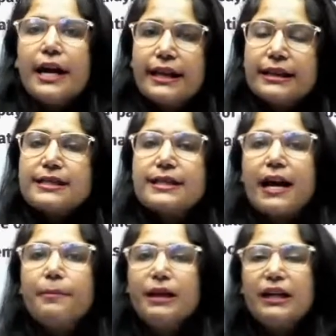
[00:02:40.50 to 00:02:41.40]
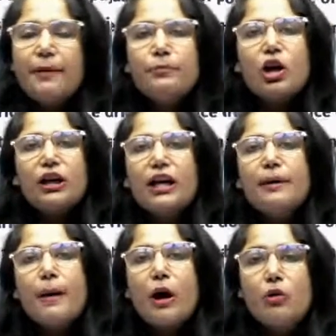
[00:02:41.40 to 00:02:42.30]
in the segment I am talking
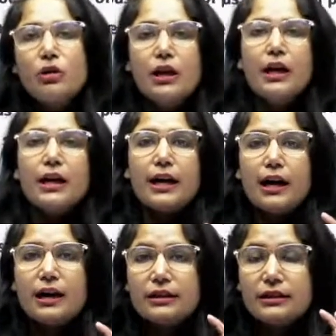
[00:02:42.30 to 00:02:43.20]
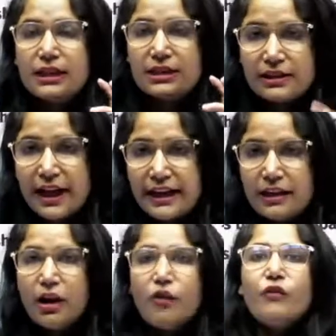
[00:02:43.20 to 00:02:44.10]
about, the thing
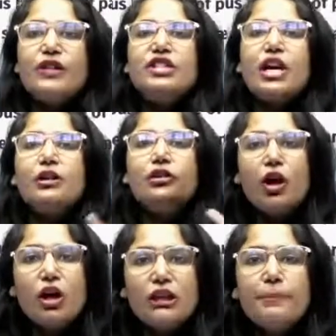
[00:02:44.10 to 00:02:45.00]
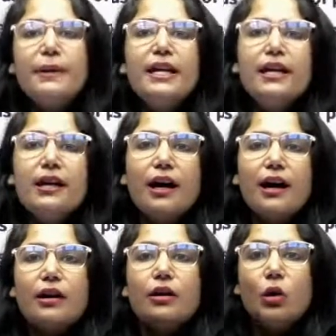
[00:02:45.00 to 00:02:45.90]
which cannot be
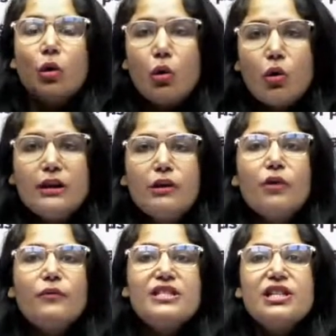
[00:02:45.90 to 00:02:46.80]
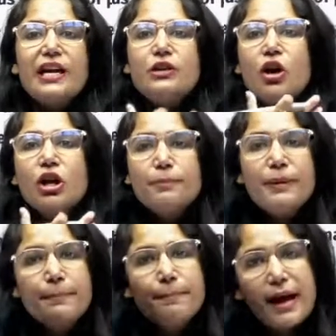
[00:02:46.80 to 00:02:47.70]
hold or which cannot
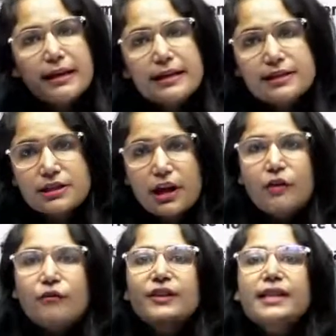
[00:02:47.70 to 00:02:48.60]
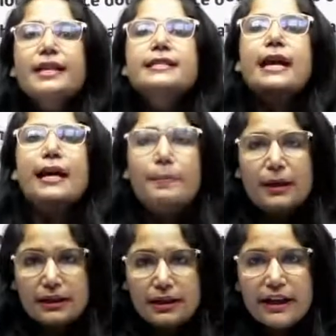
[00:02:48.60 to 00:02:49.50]
be managed within a
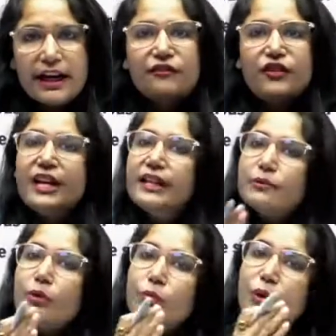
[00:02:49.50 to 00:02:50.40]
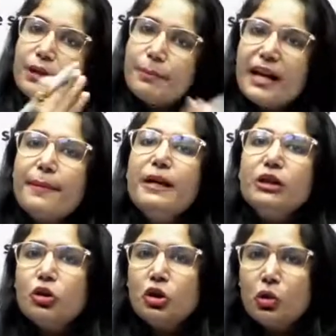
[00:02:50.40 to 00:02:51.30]
segment. If it wouldn't be
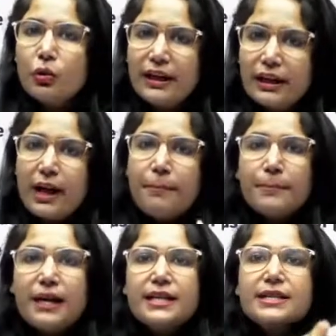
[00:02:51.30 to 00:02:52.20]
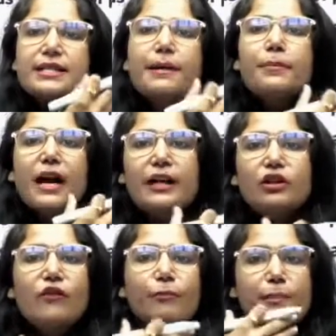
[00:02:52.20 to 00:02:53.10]
able to do it, means some kind
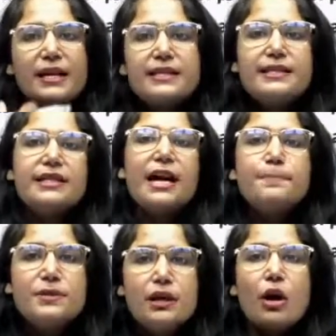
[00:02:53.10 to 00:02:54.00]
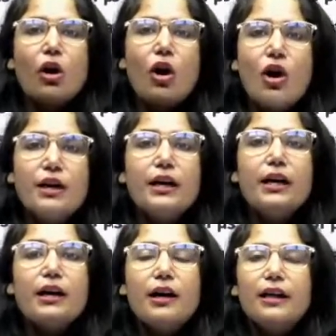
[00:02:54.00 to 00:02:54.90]
of missteps or
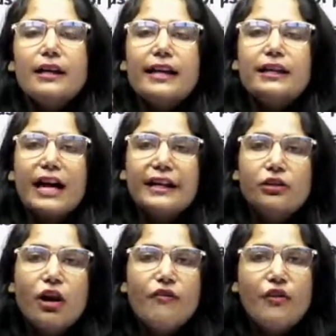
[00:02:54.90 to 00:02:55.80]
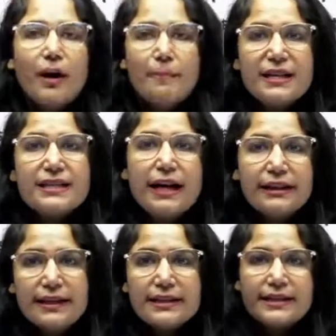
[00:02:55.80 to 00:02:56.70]
like kind of a
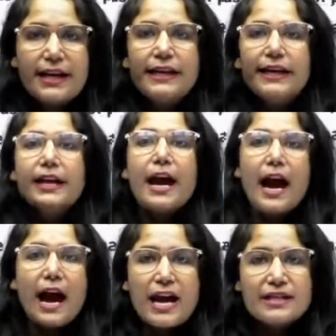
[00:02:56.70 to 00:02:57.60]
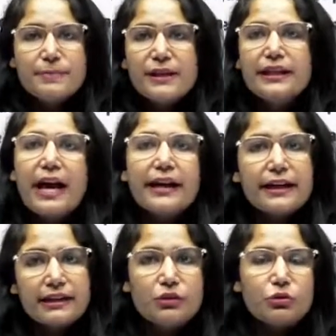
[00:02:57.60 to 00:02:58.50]
misunderstanding has been there
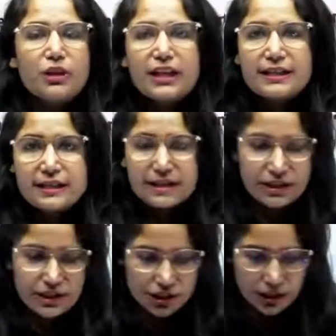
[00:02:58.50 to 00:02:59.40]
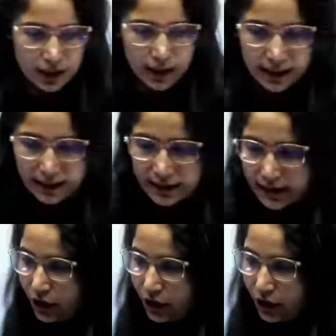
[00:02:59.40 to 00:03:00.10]
into the consideration in the